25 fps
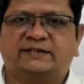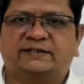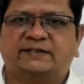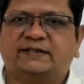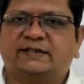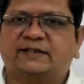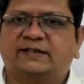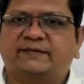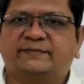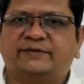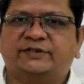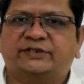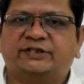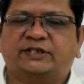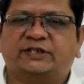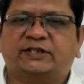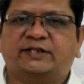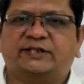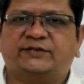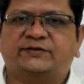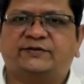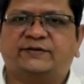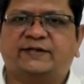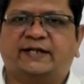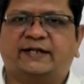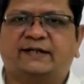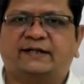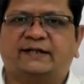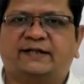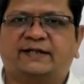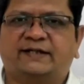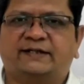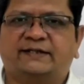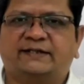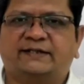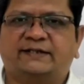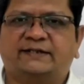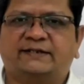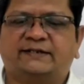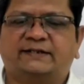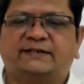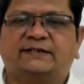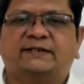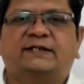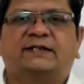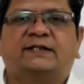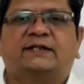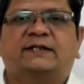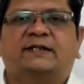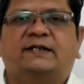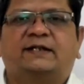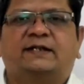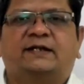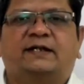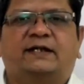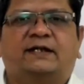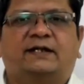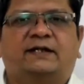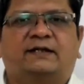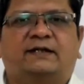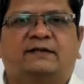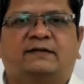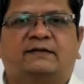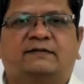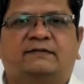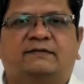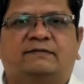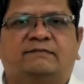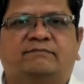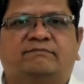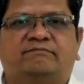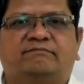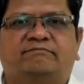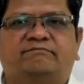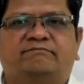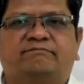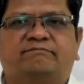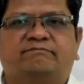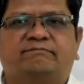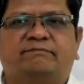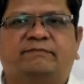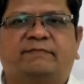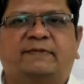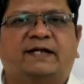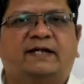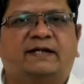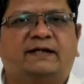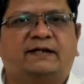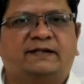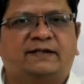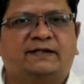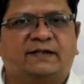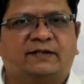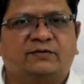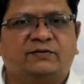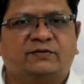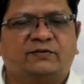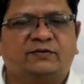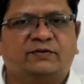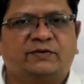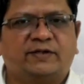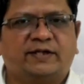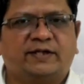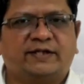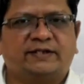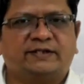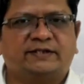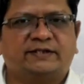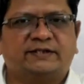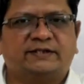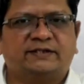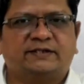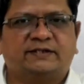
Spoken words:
Immediately you can get it, download it,